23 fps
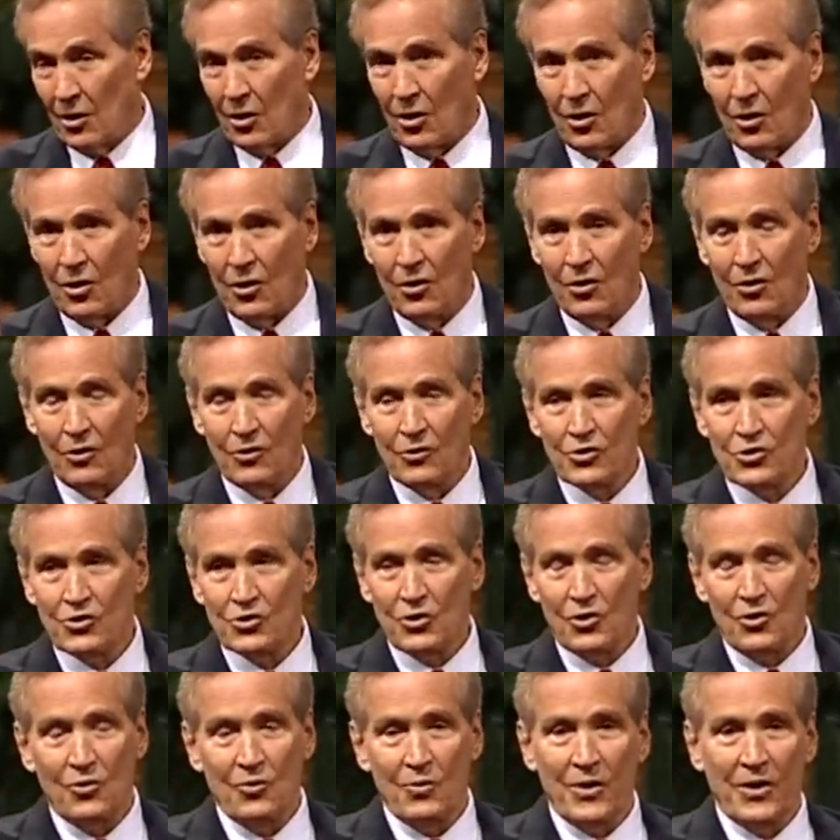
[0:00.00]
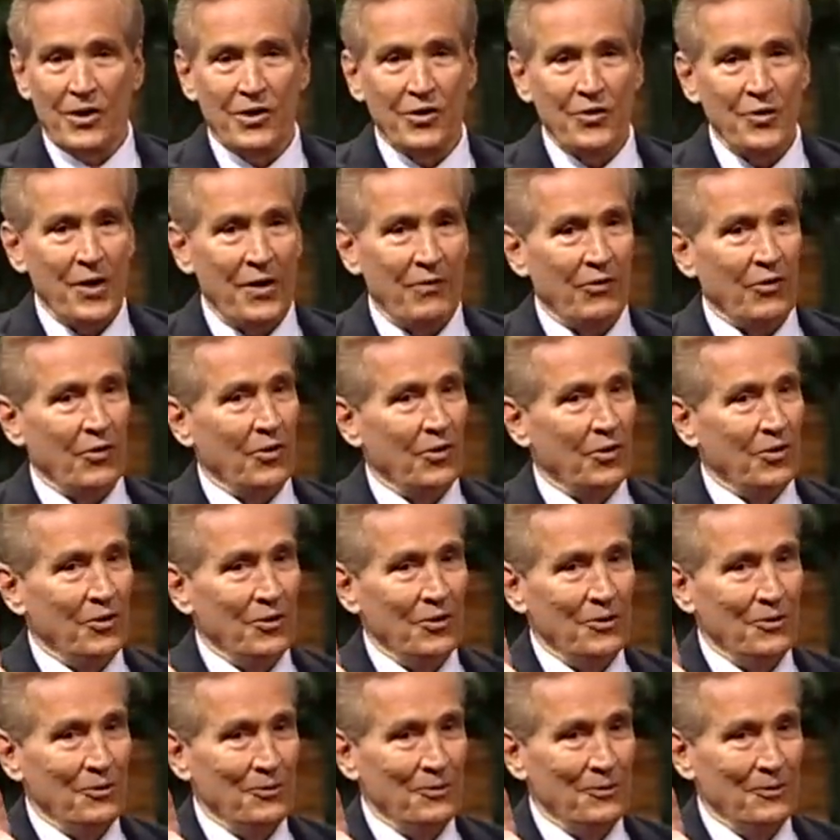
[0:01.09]
All the soul winning you're ever going to
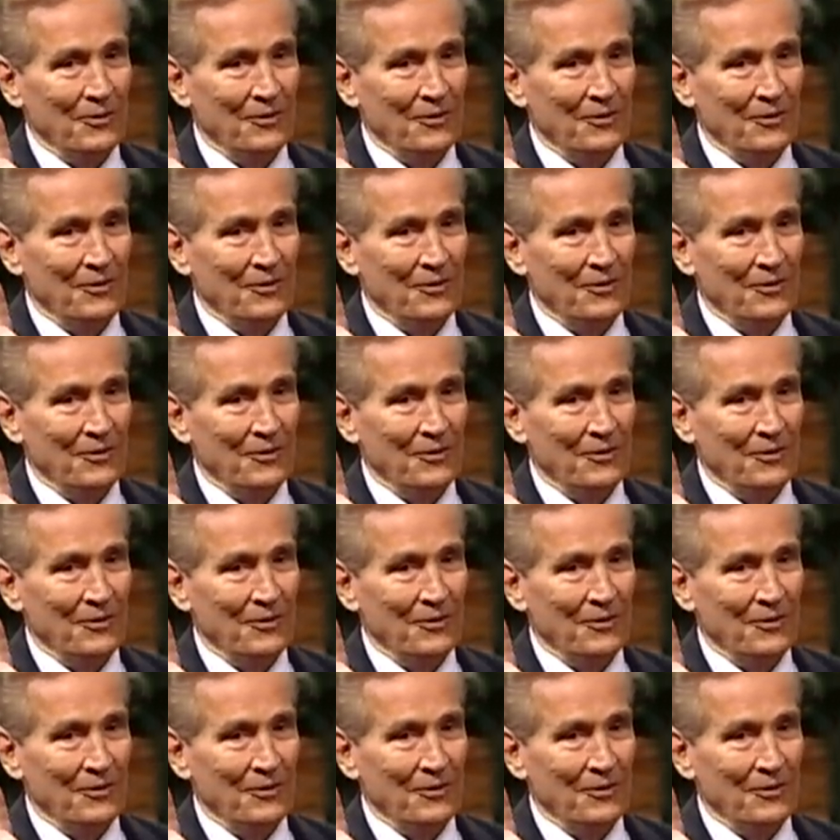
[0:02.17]
do,